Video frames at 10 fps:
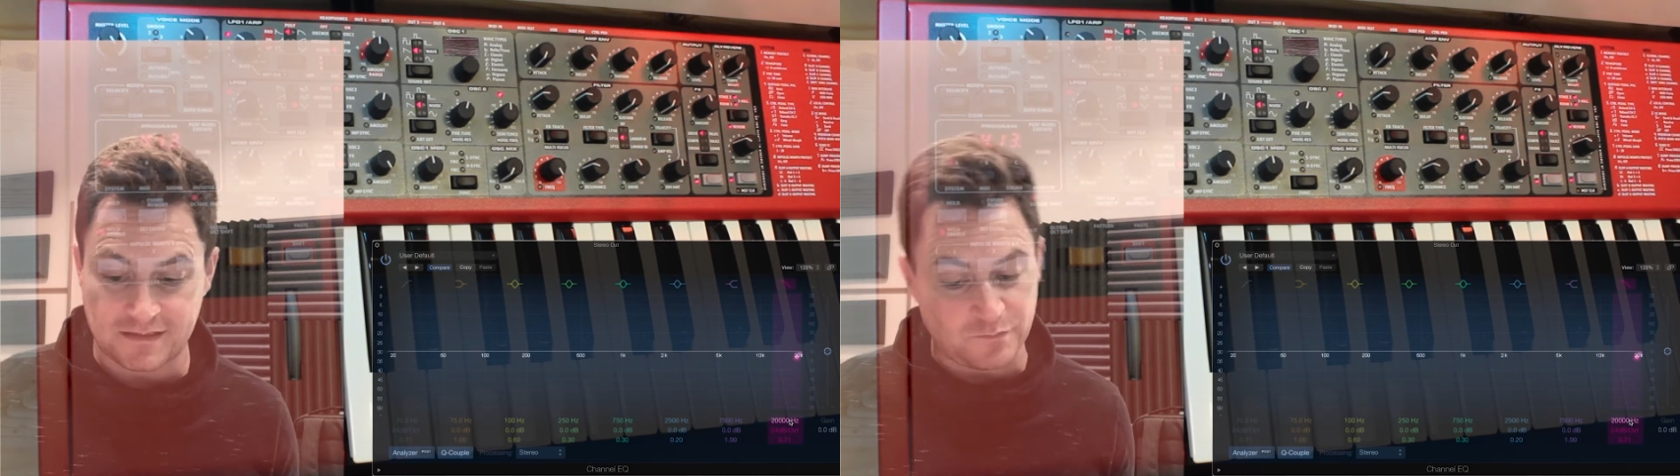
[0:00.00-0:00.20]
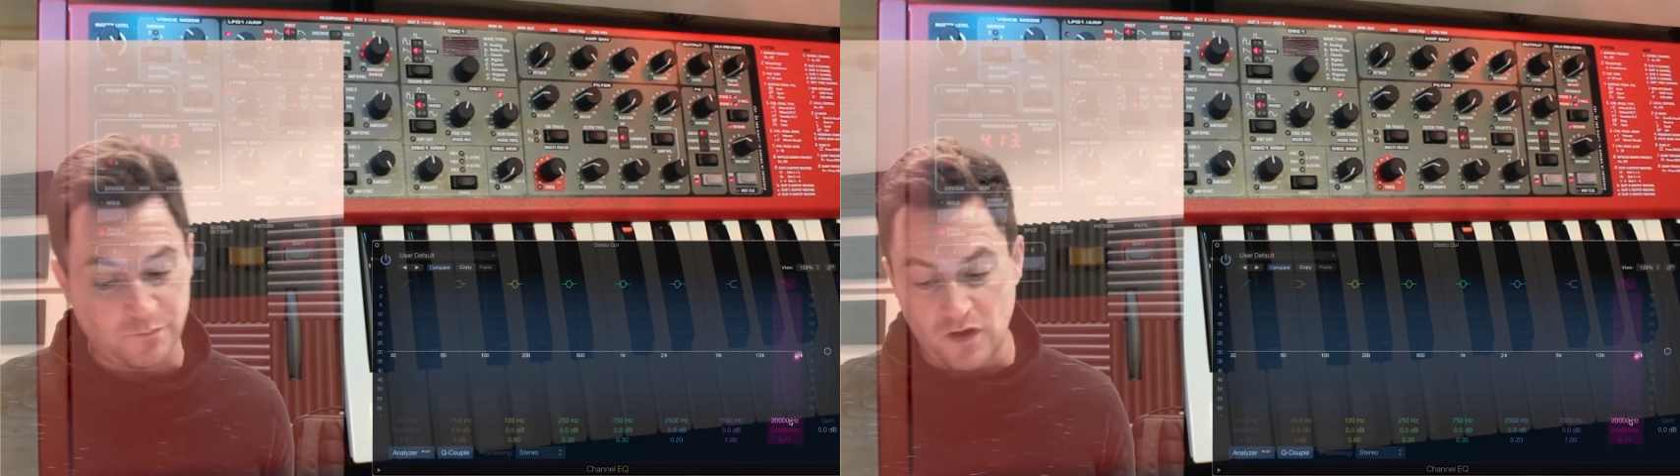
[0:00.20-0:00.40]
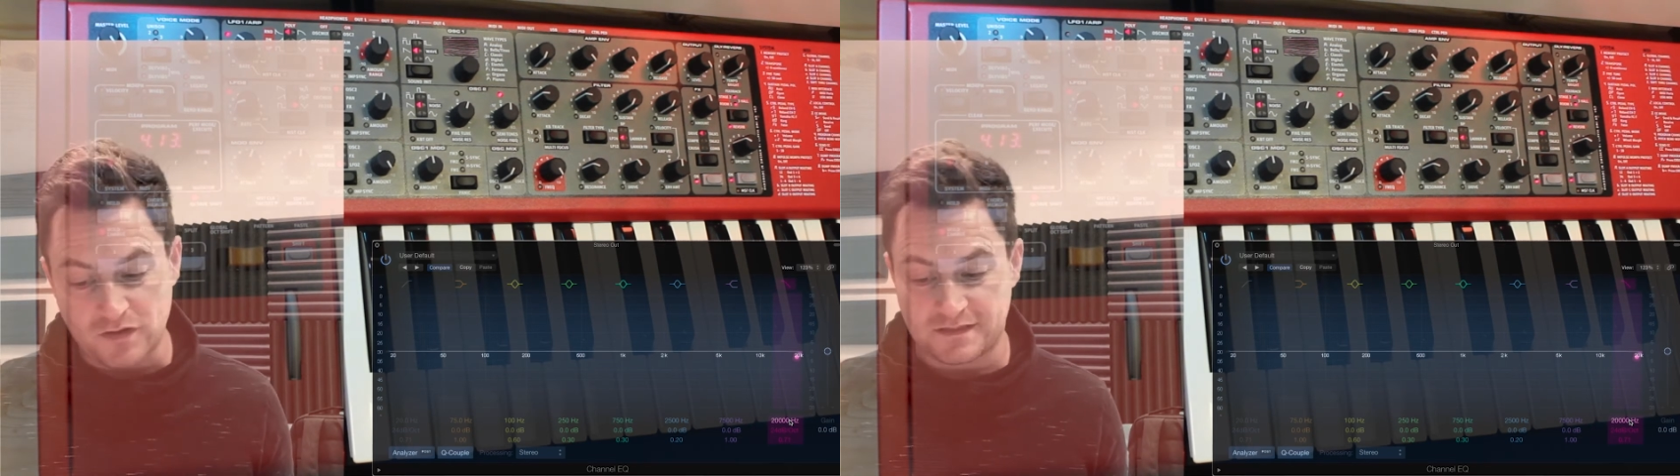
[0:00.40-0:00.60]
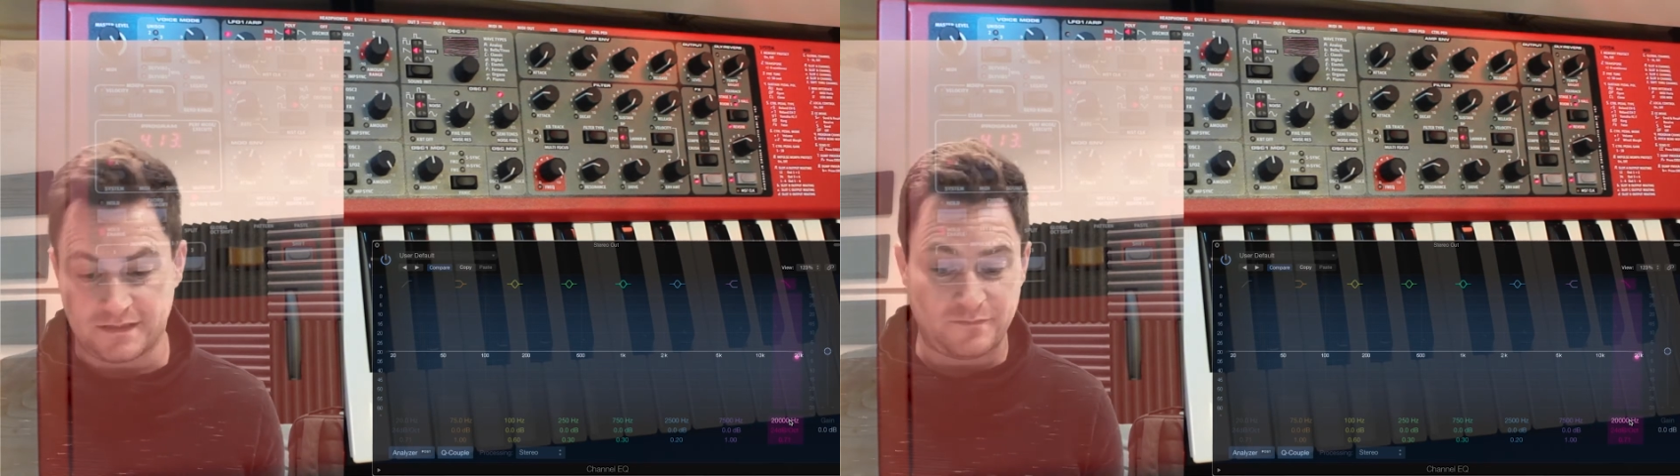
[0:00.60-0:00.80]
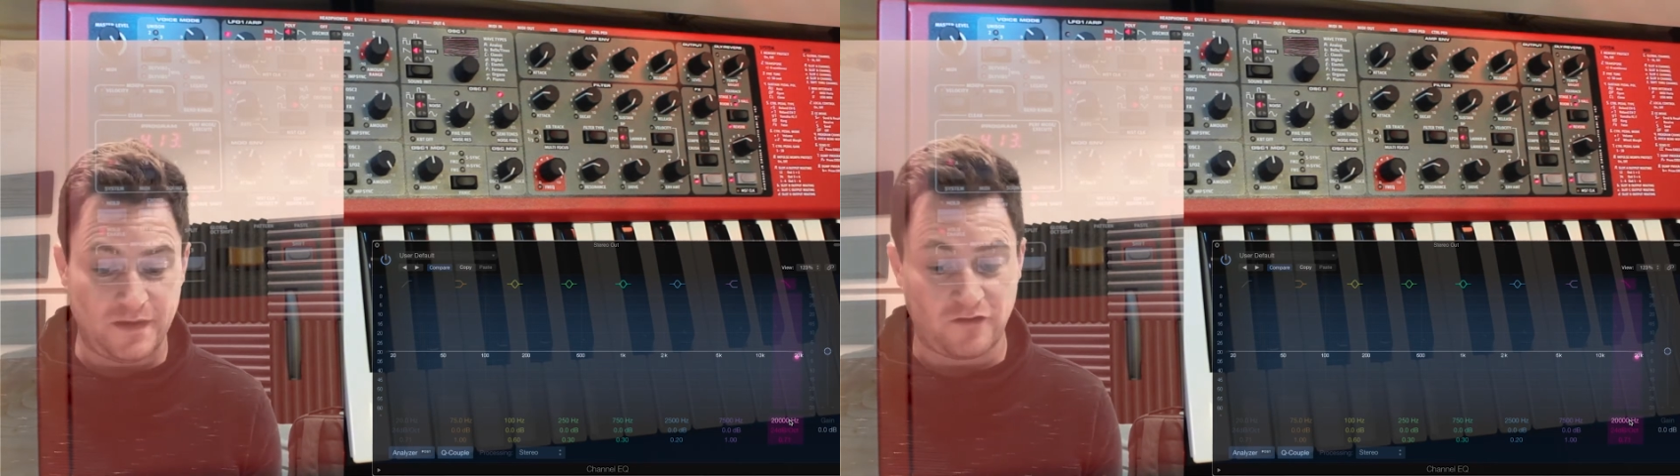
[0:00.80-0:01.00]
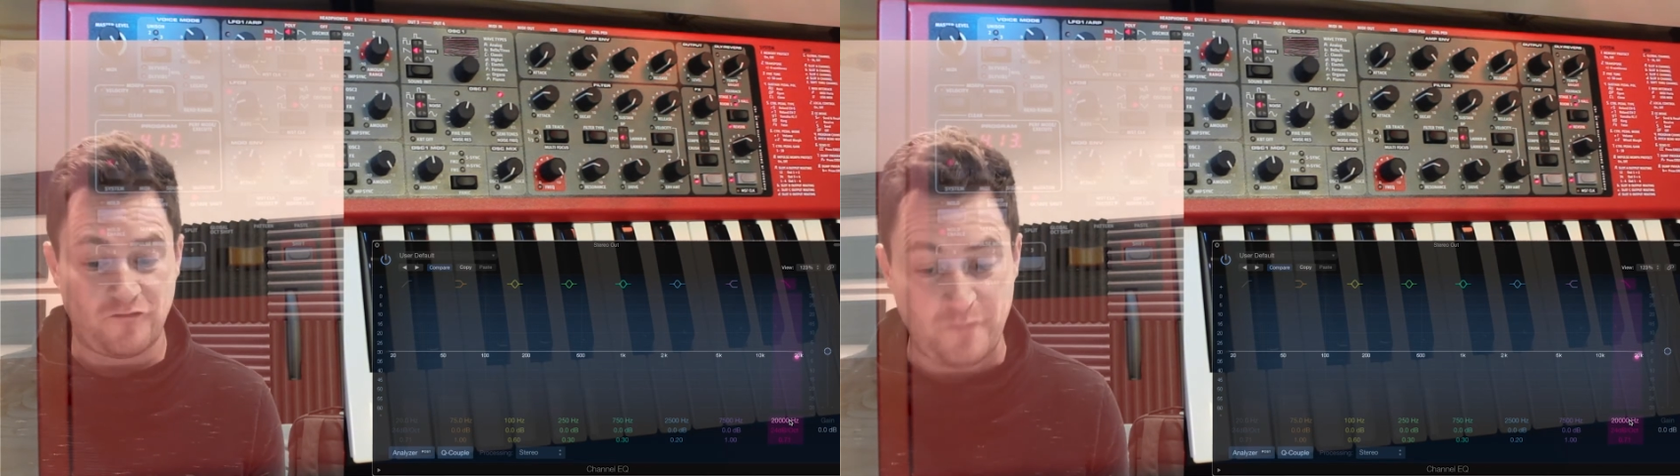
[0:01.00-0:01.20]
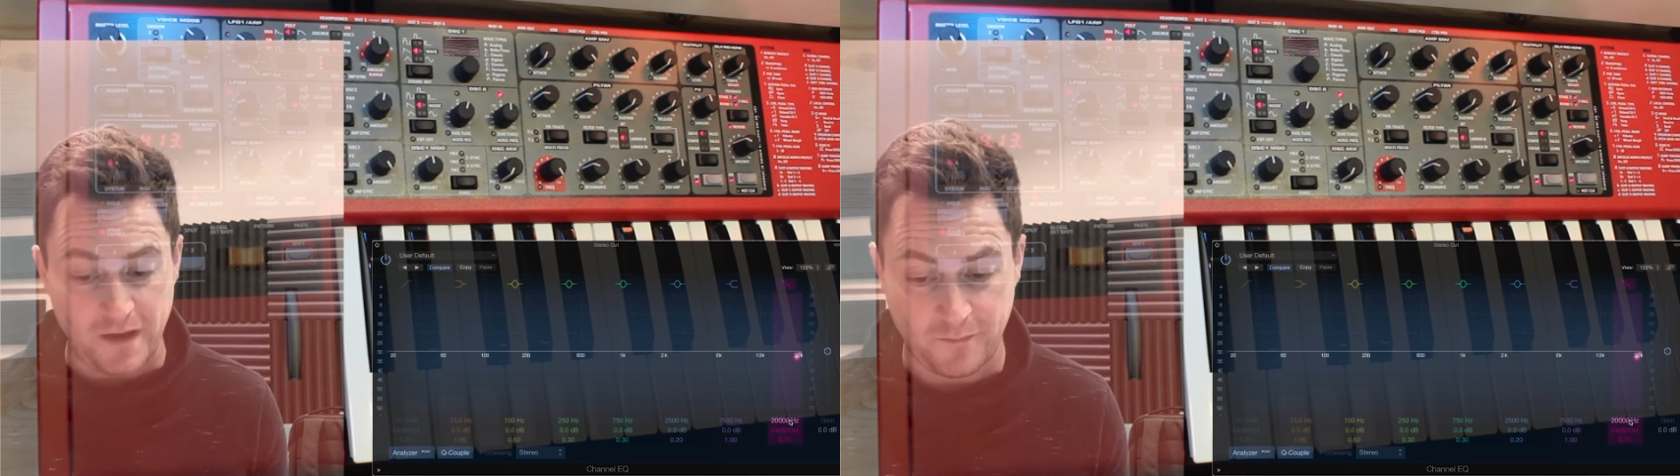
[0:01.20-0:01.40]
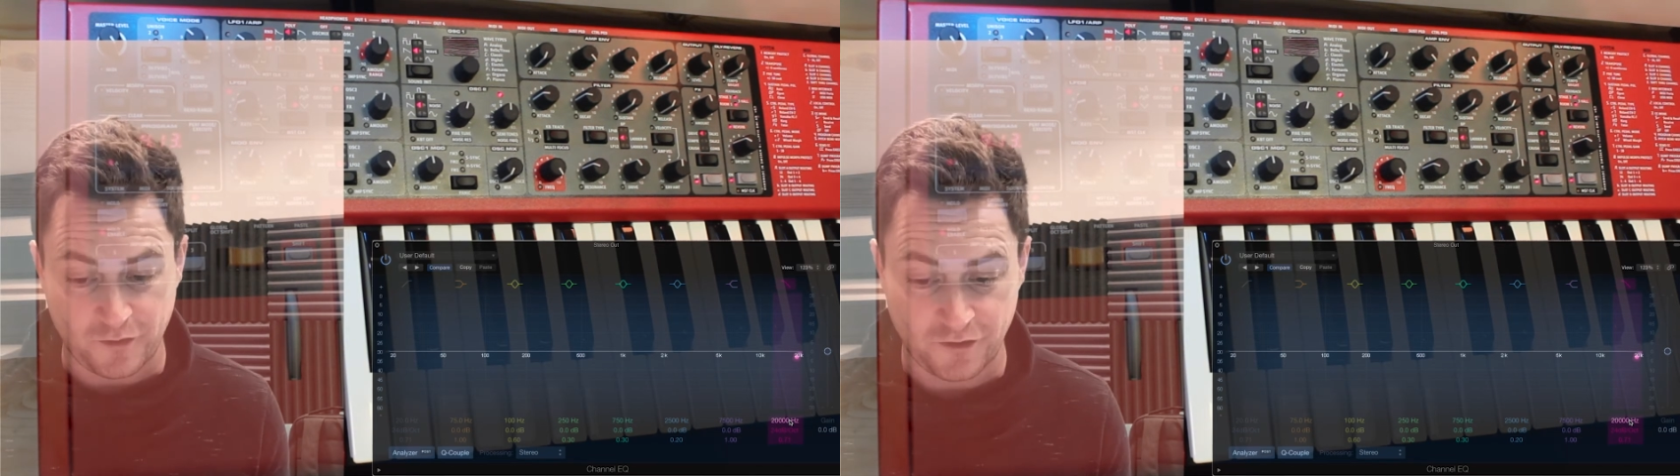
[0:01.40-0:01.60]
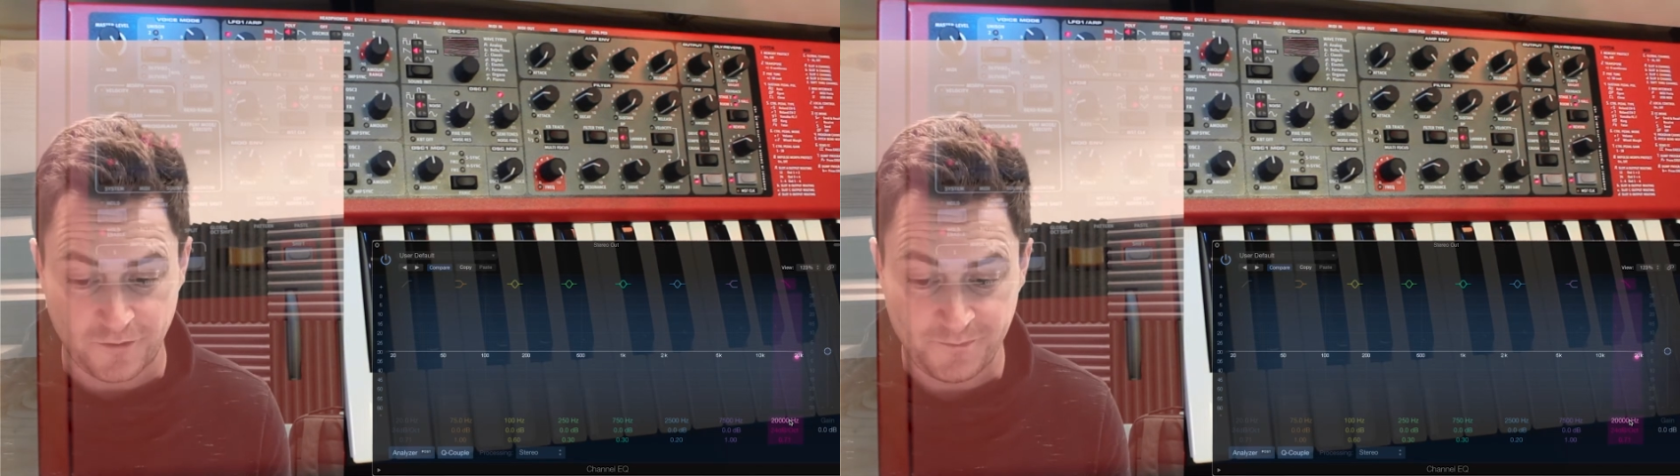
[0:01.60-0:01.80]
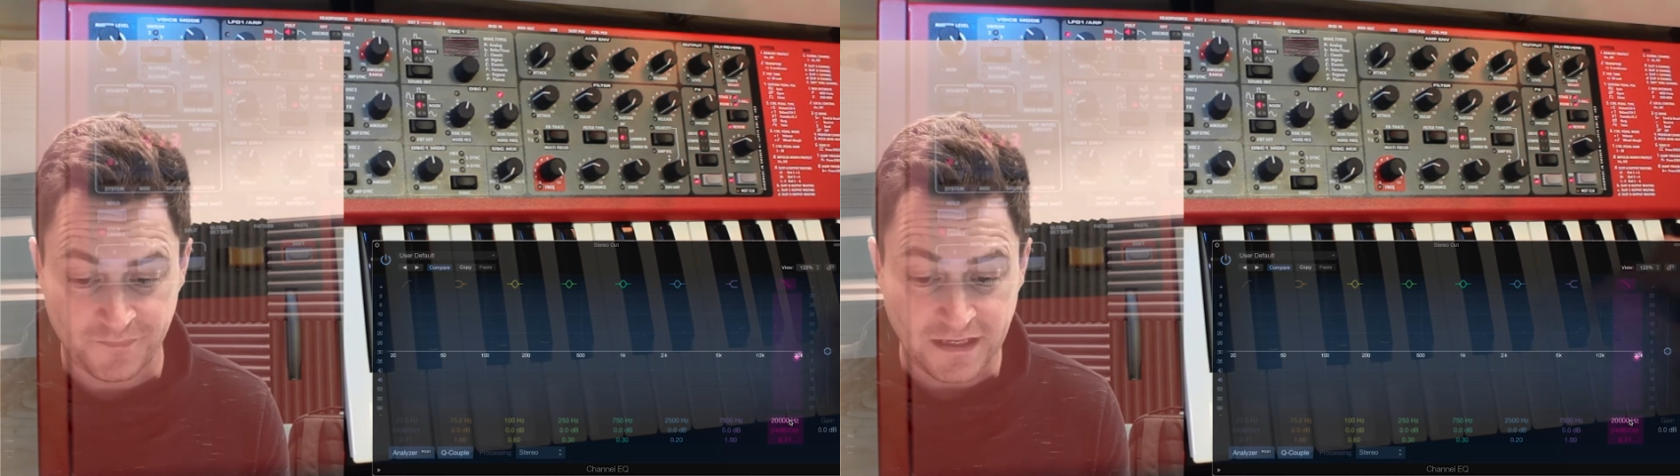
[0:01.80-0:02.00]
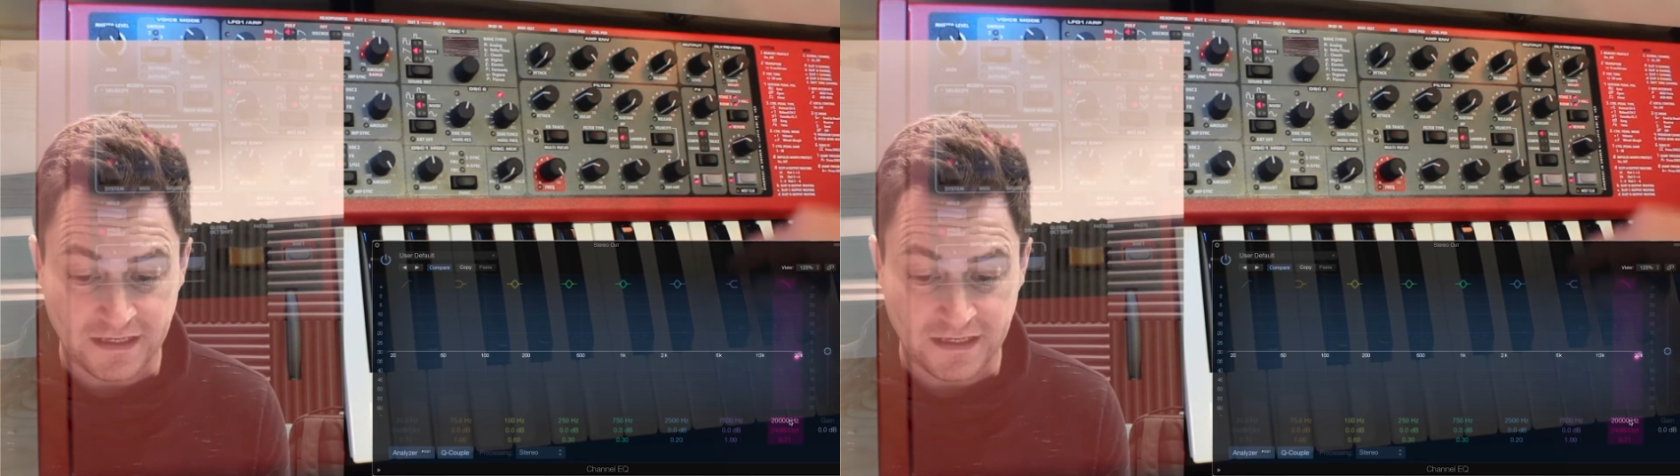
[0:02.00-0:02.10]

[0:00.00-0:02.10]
this box is made of paper,